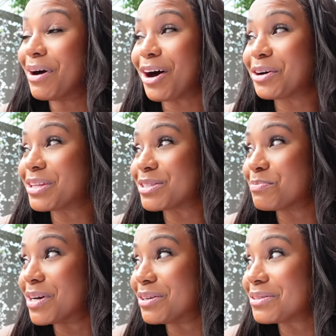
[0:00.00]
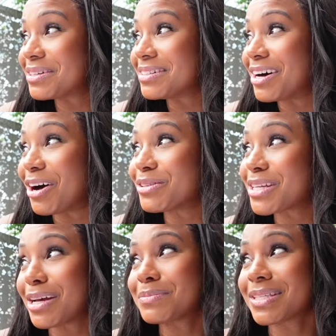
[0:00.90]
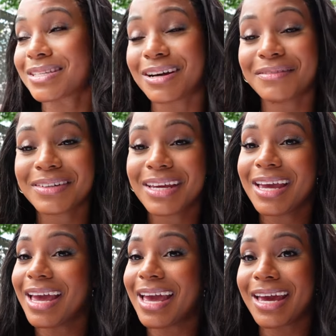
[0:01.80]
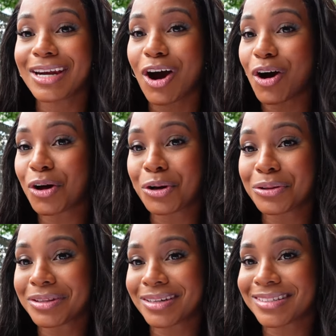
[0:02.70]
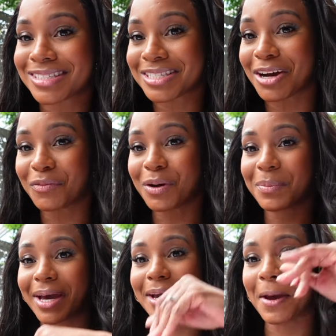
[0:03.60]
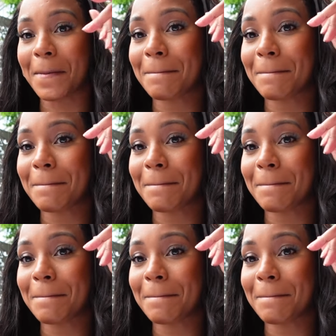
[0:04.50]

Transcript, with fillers: bought all this milk all types of stuff and all the stuff went bad